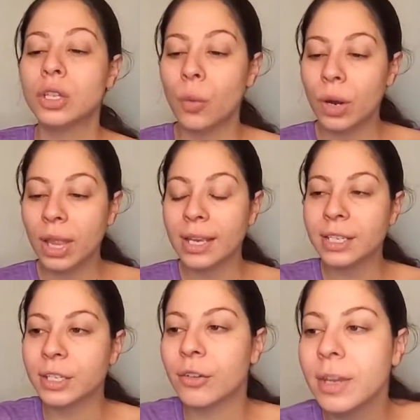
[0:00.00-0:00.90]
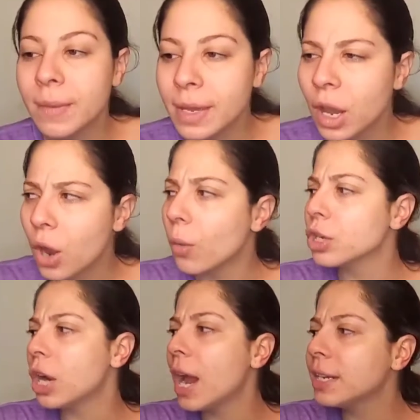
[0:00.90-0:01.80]
So we're like screaming,
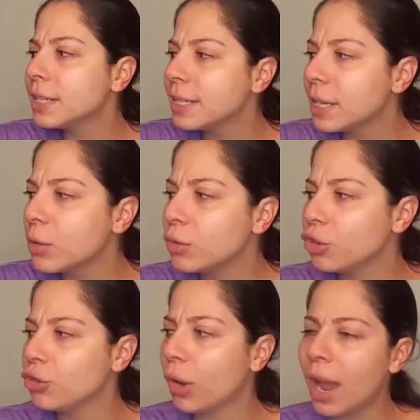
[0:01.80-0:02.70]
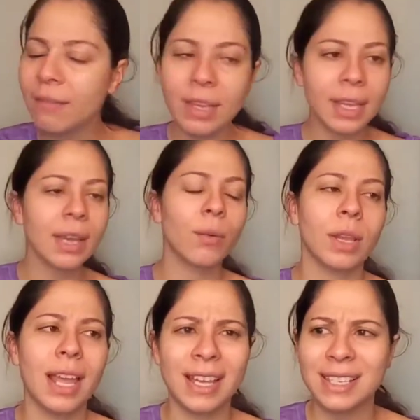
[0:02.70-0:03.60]
we're trying to see who's driving it.
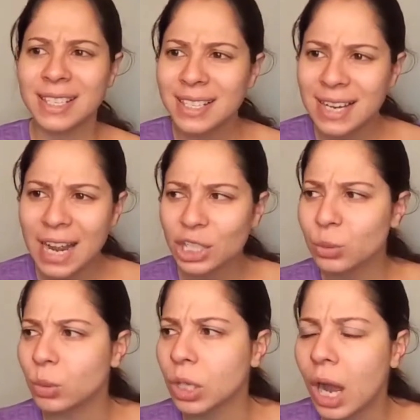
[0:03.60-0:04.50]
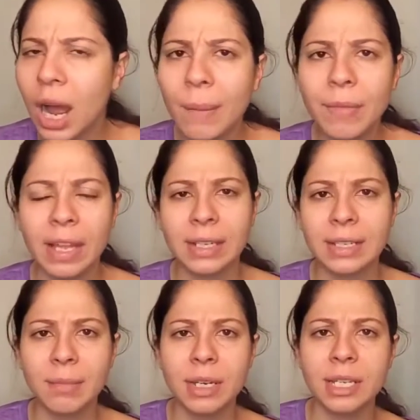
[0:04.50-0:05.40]
We're like is this an actual cop? Like
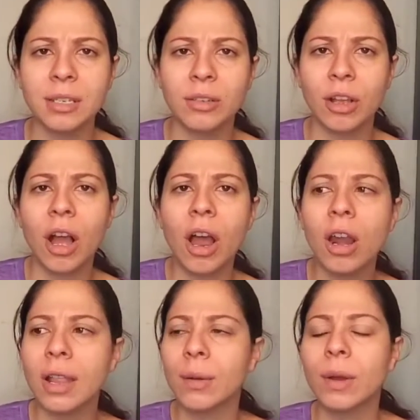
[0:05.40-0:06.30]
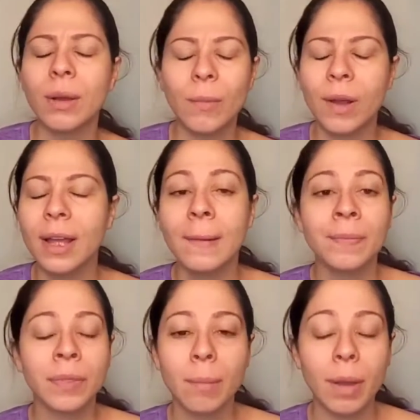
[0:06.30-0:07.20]
did somebody steal the car? Like what what?
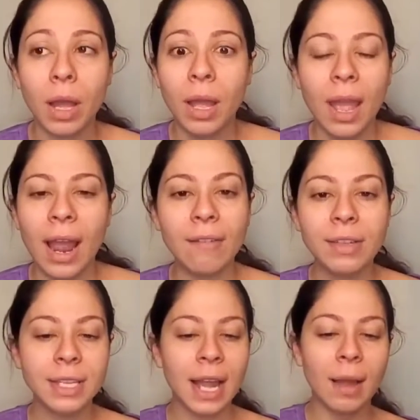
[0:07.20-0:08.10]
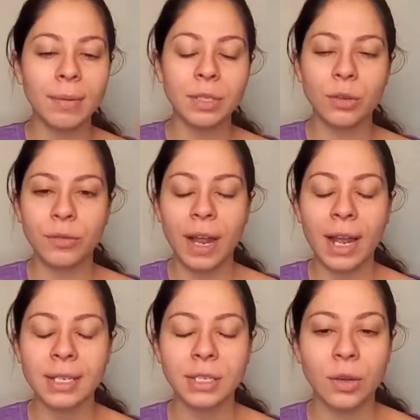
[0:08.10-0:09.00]
but everything happened so
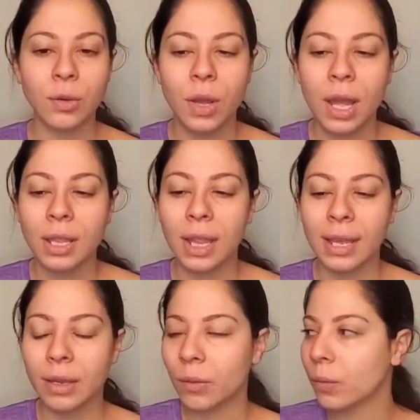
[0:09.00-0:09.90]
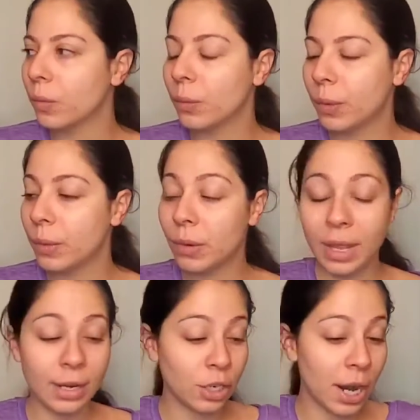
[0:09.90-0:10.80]
fast so like we were
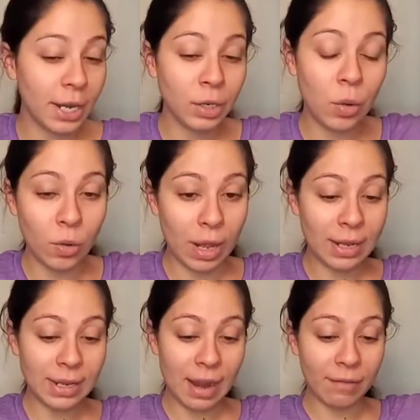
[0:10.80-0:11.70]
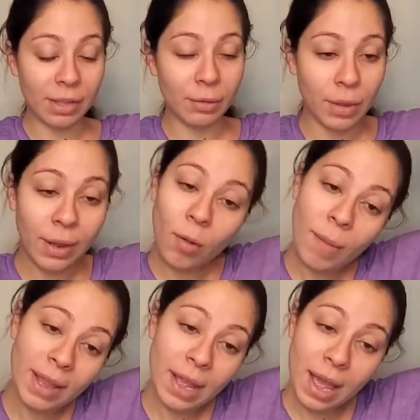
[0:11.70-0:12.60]
like trying to hold on to everything we we're like oh
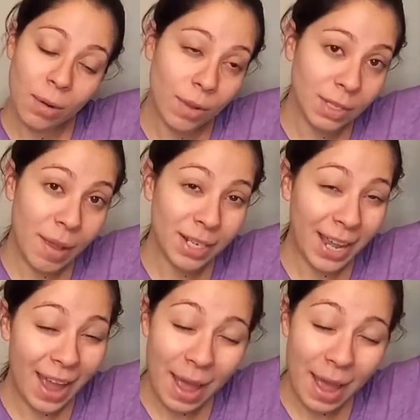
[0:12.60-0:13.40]
my god what's about to